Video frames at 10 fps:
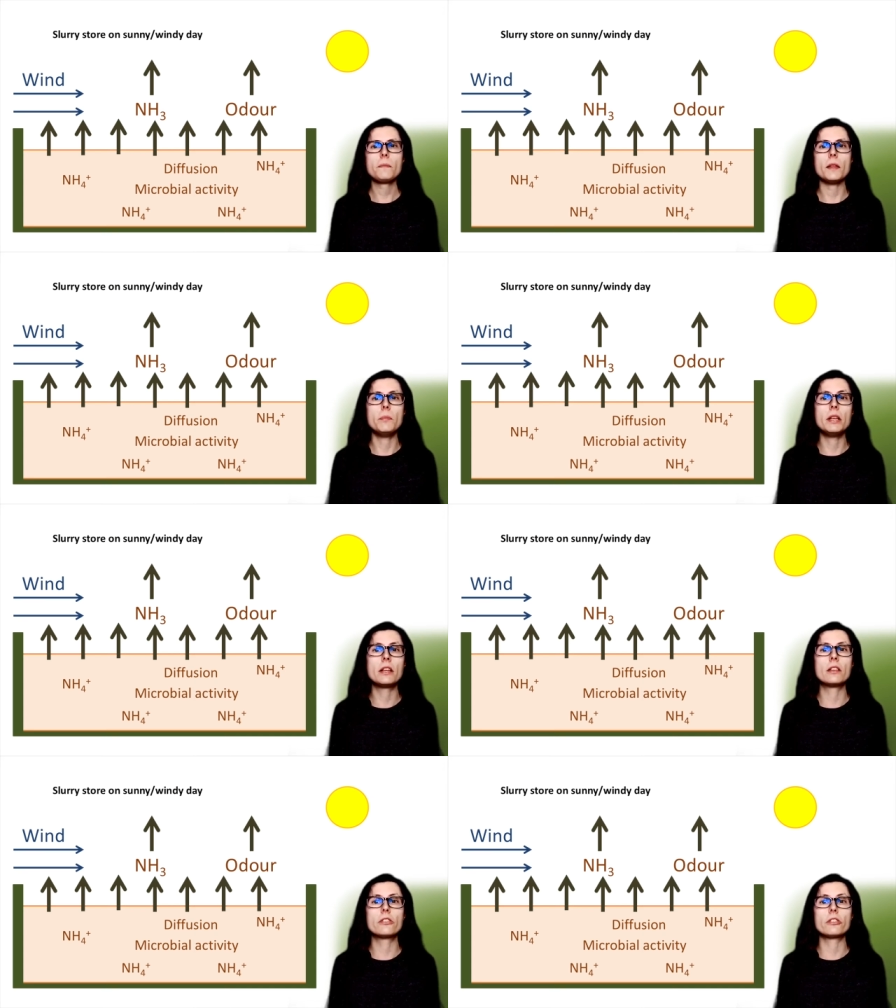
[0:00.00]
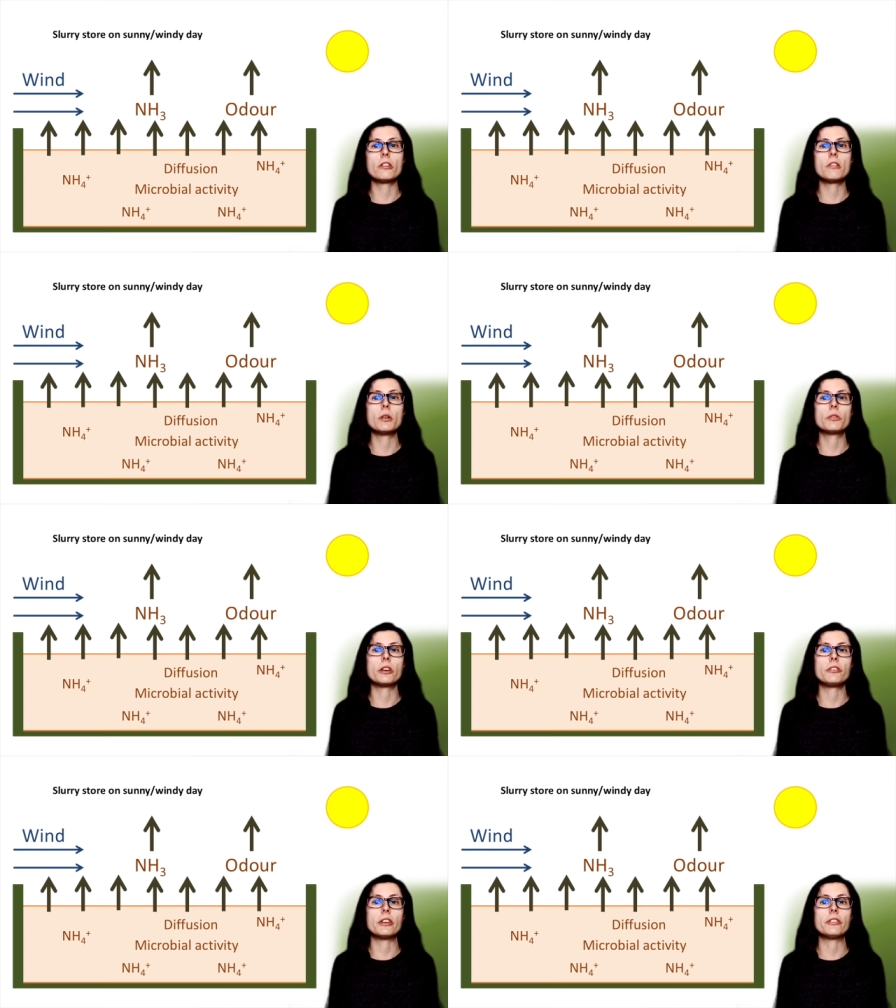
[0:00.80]
meaning the slurry or
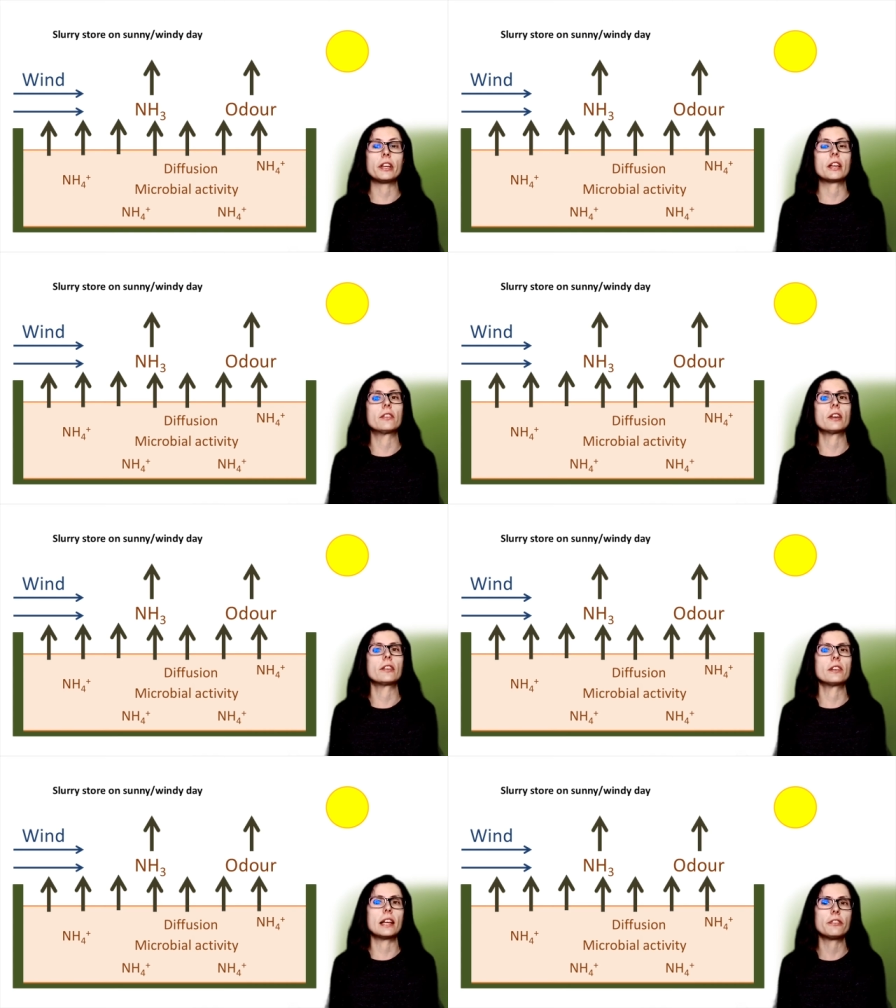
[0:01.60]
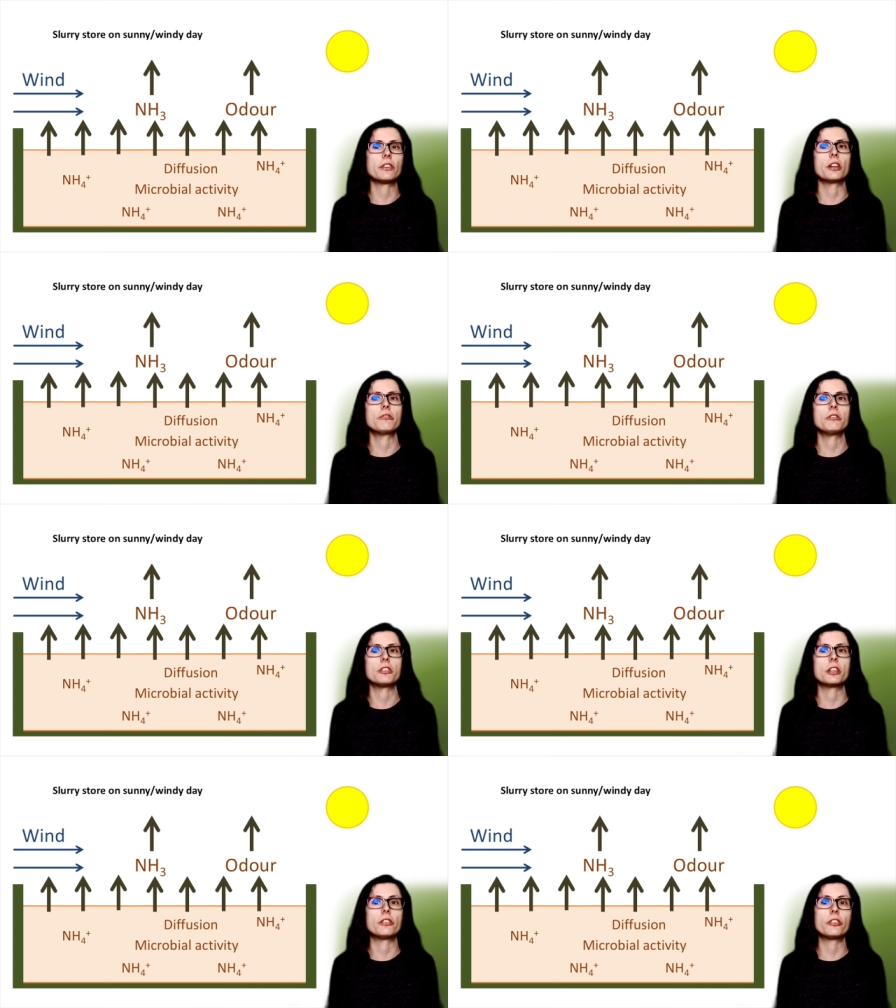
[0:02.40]
digestate contains less
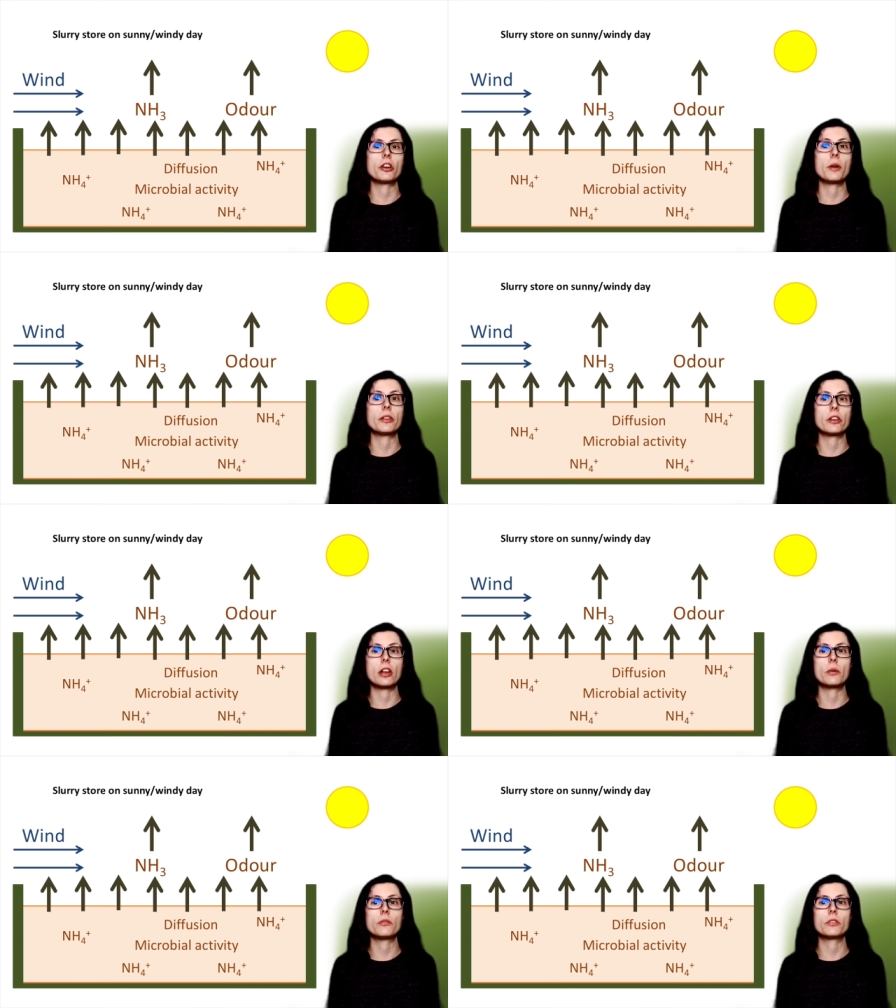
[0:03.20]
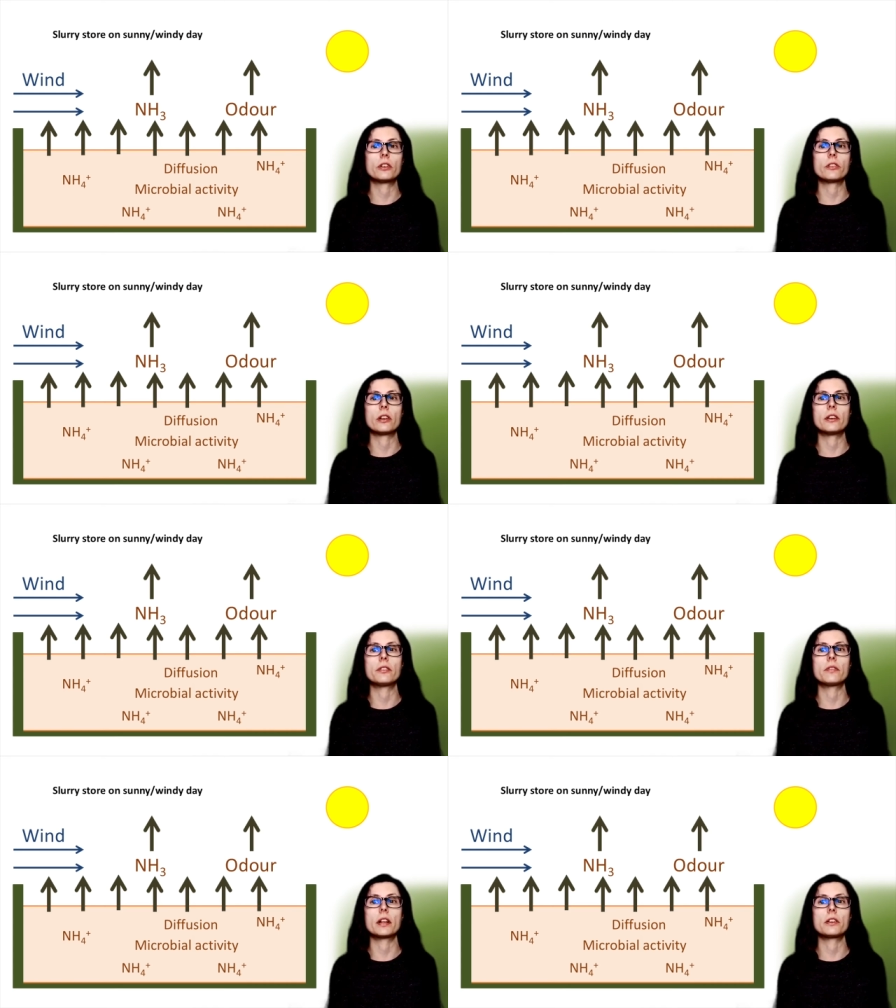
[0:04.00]
nitrogen and so has a lower fertiliser
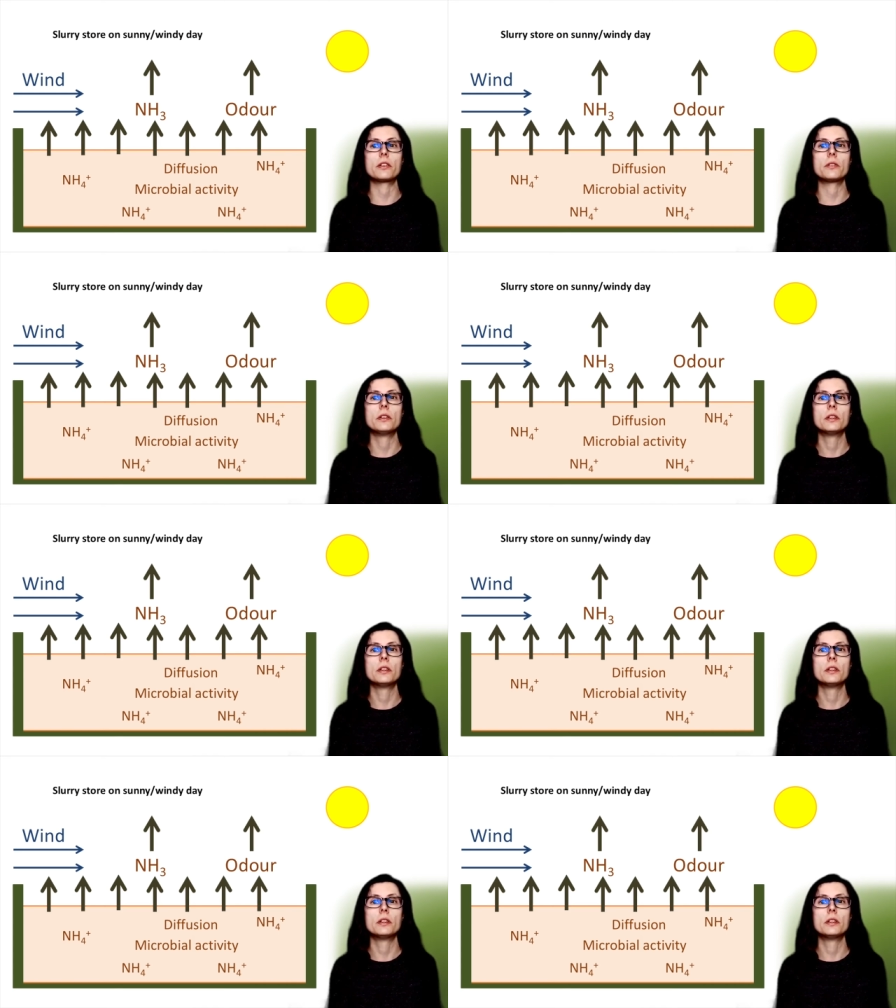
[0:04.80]
value.